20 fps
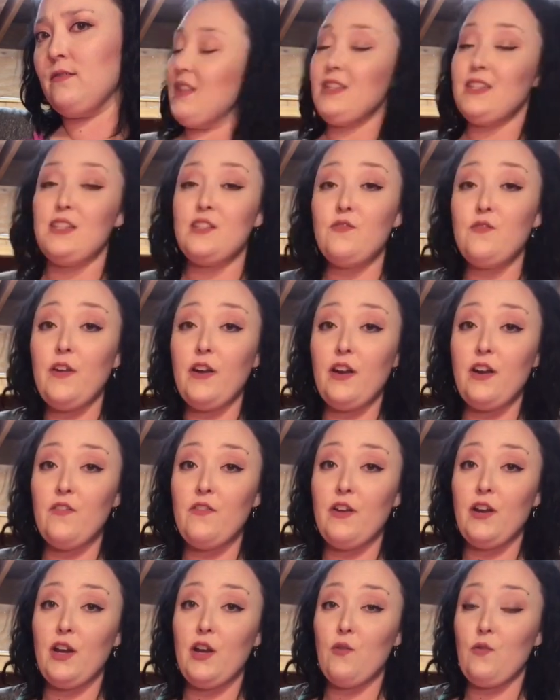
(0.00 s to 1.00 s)
This is
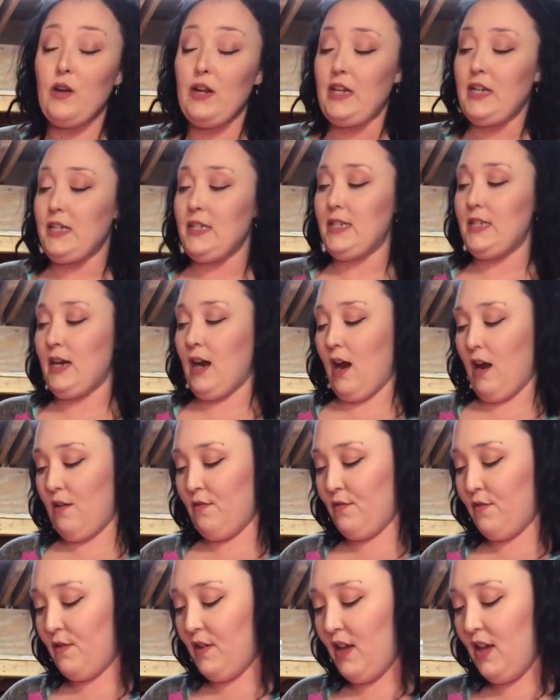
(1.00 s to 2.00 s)
very runny
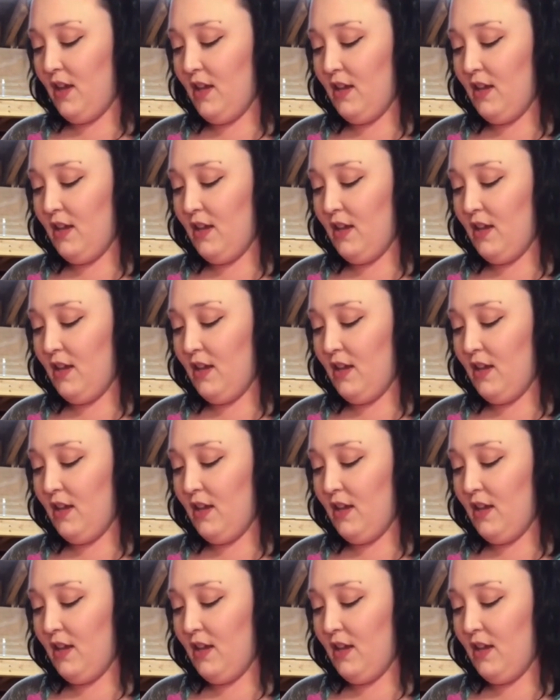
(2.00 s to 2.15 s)
stuff.